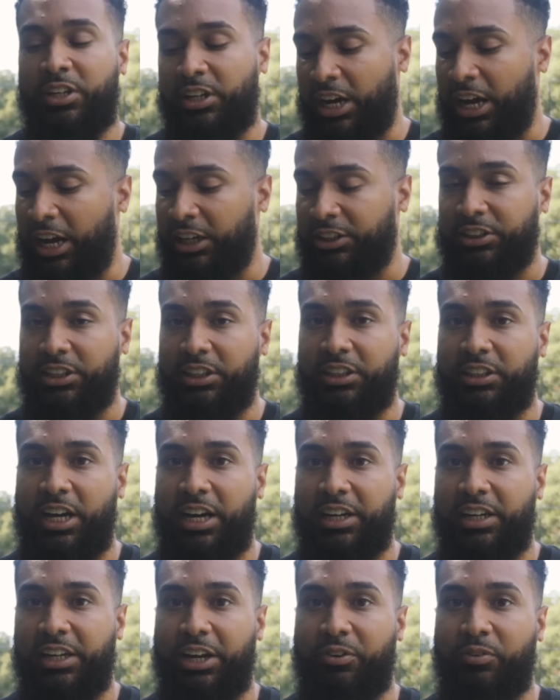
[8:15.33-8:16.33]
I actually
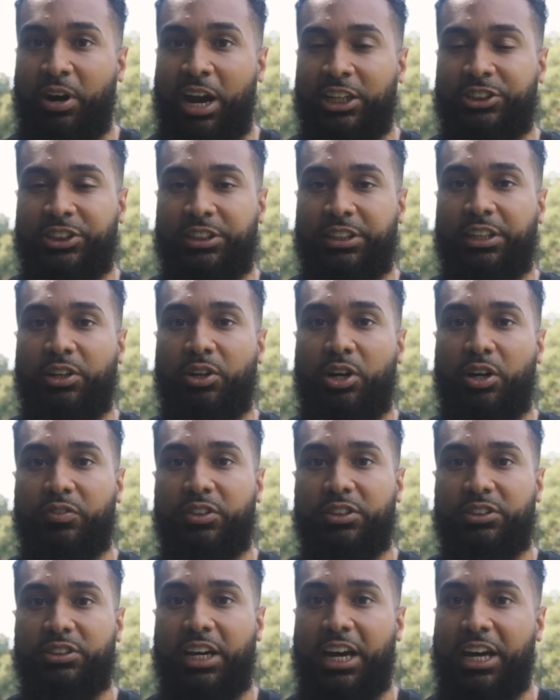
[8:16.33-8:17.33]
kind of like rationed it off
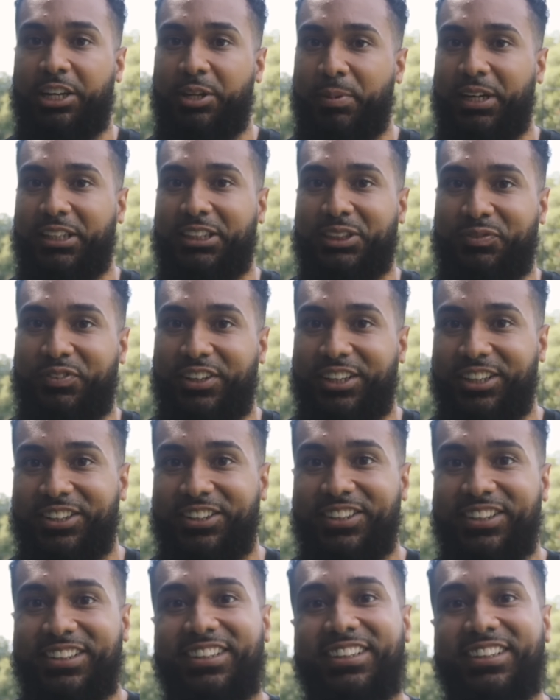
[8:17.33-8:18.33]
because I had to make this video.